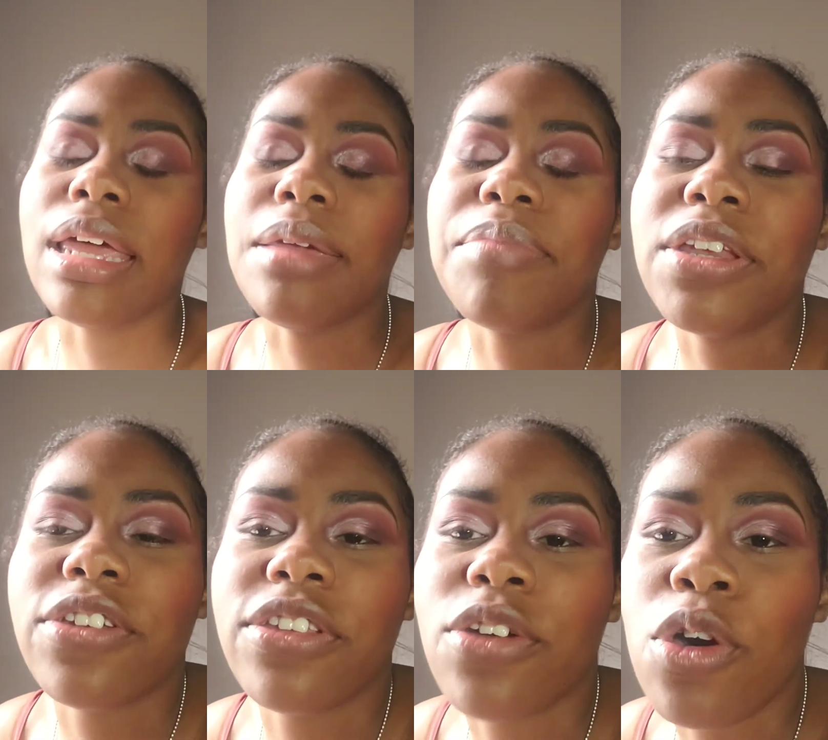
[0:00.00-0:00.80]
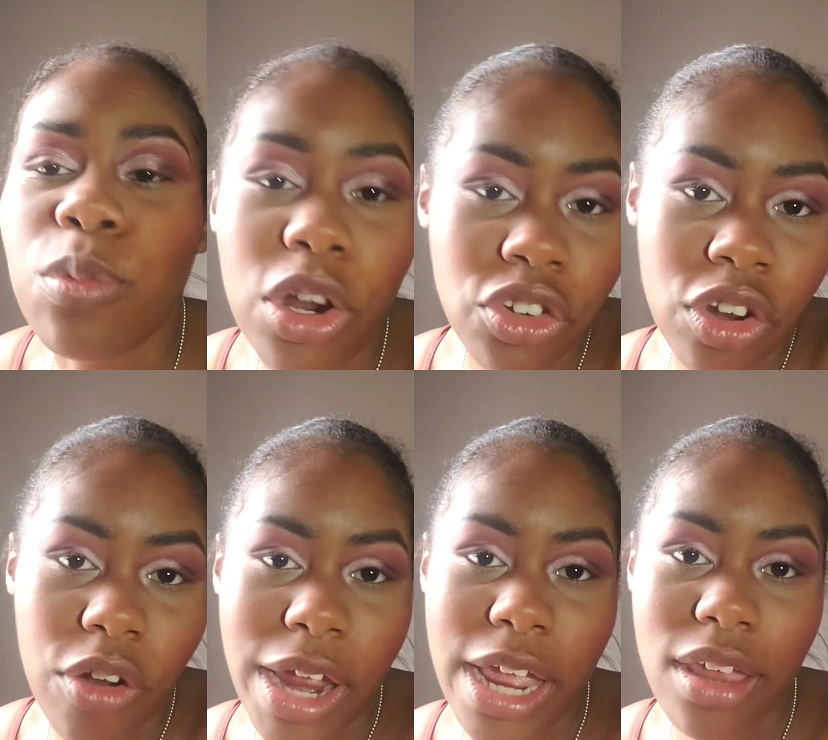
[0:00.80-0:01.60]
Like, bitch, it's called
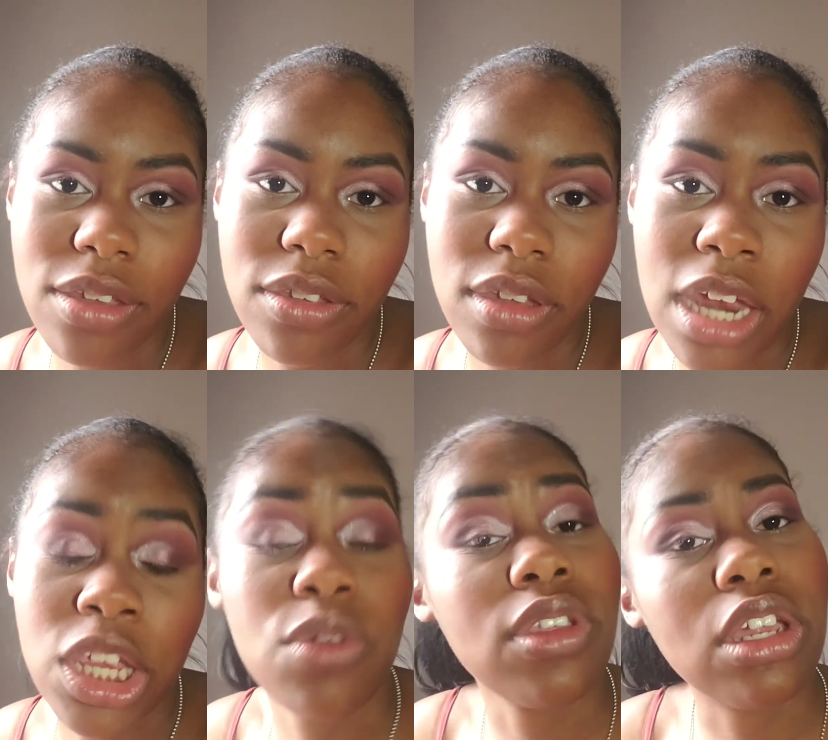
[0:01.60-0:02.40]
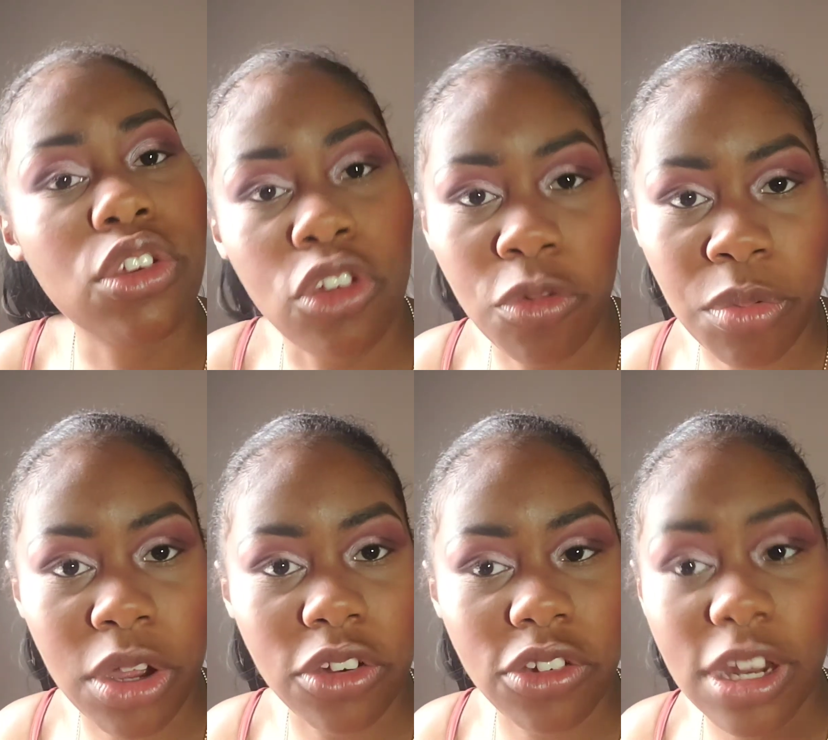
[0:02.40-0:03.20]
washing your hands and using a
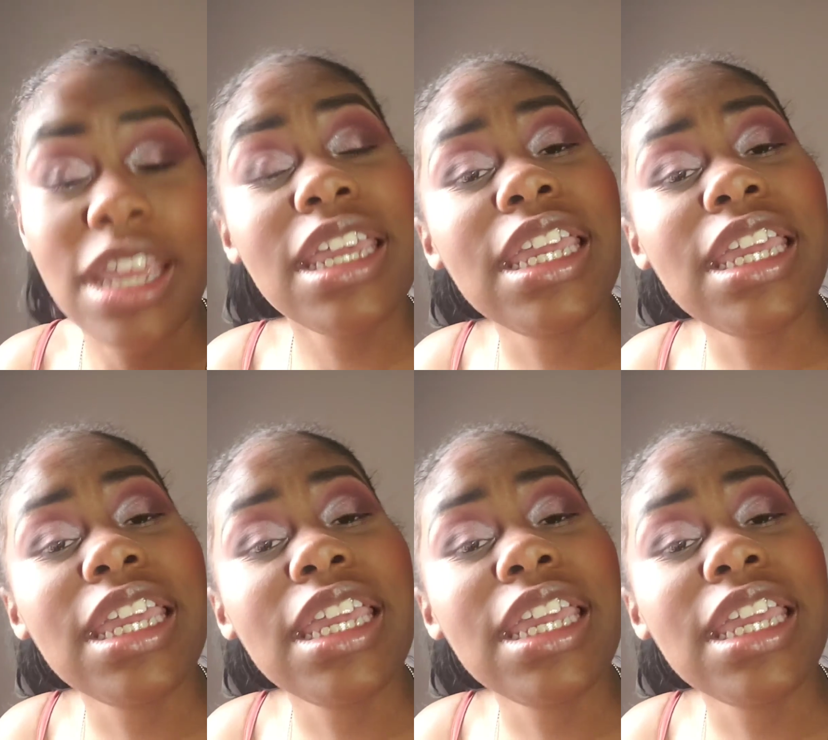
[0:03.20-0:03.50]
toothbrush.